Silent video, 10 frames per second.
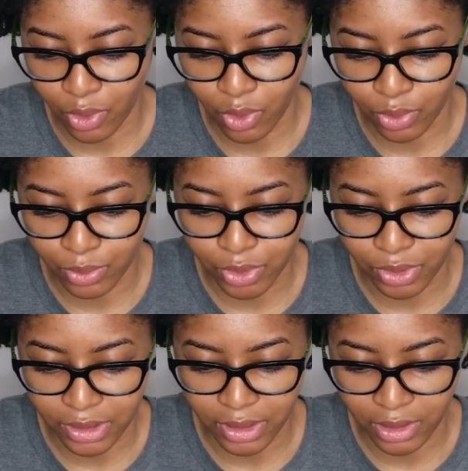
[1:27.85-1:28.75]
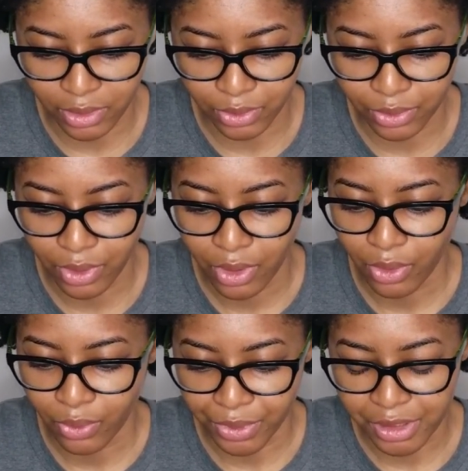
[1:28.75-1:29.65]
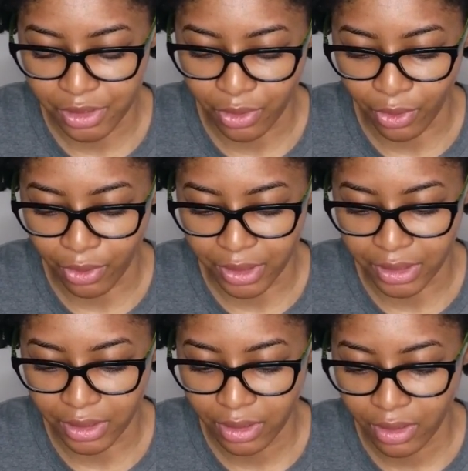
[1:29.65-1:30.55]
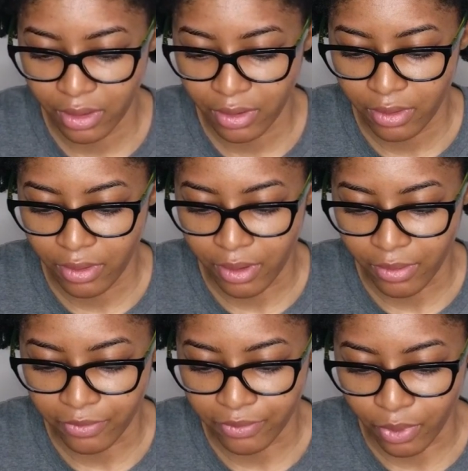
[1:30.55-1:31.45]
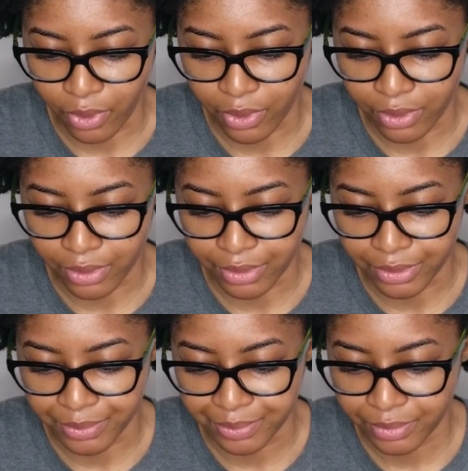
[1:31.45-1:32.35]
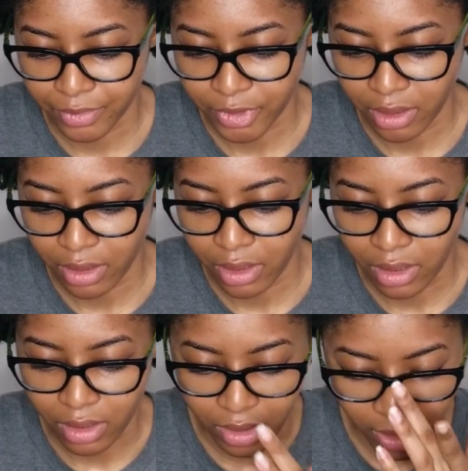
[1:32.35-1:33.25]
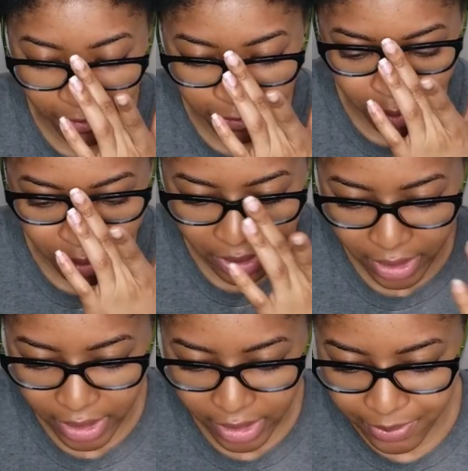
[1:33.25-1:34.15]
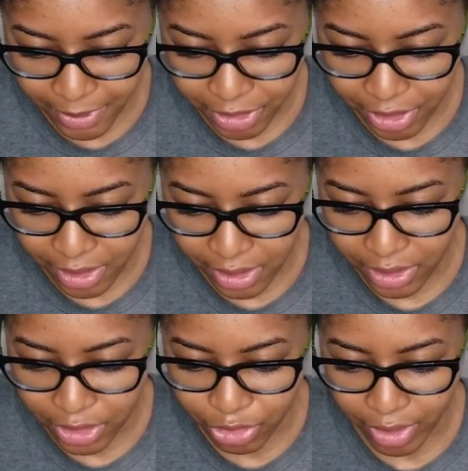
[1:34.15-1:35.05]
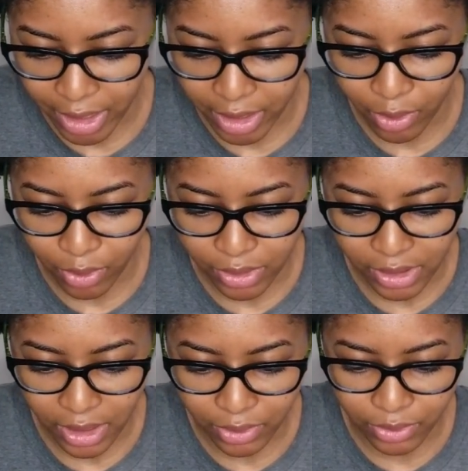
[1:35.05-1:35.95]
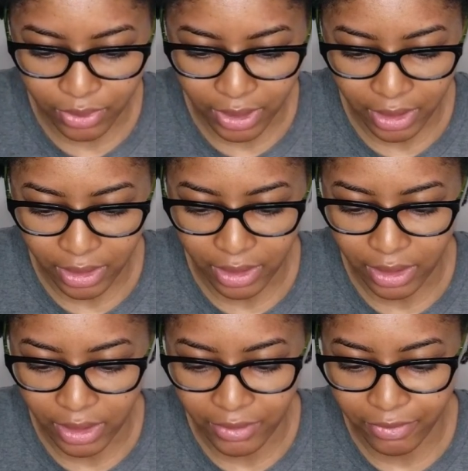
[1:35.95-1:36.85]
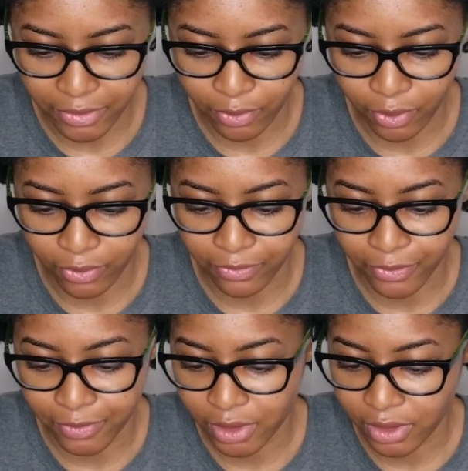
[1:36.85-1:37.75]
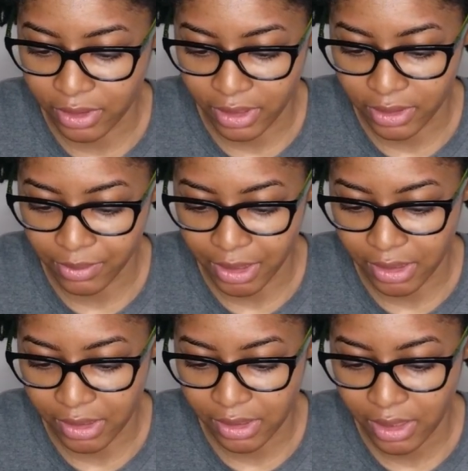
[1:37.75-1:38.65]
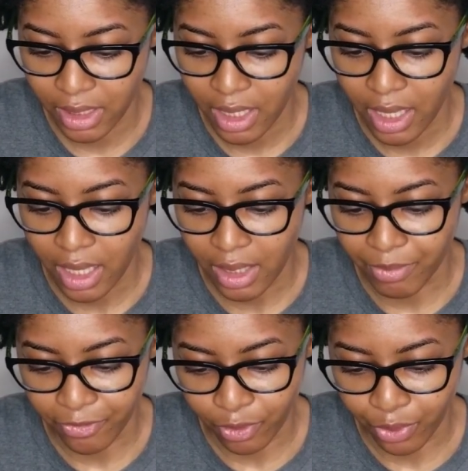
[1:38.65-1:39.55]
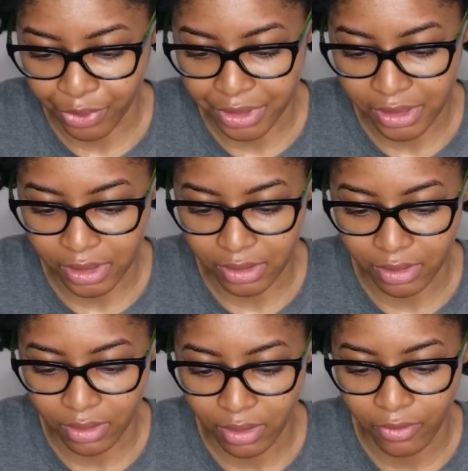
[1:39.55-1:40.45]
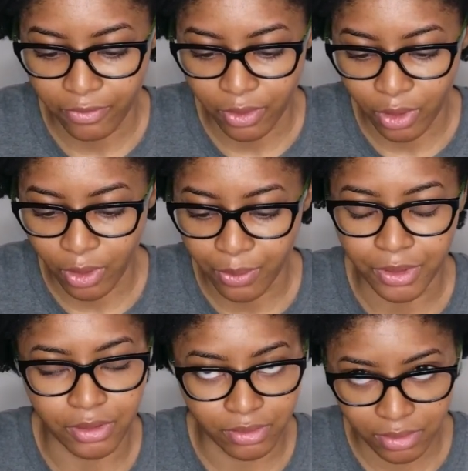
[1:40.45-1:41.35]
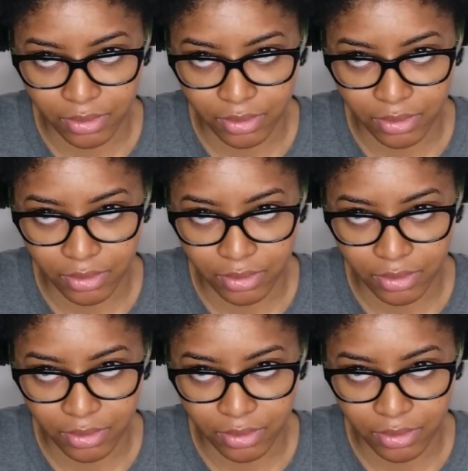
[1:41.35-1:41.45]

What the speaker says: So guys, I don't know what happened at that point of the video, but the audio just stopped working. Before cleansing, apply a generous amount to dry hair and distribute evenly. Use fingers or comb to detangle and rinse thoroughly.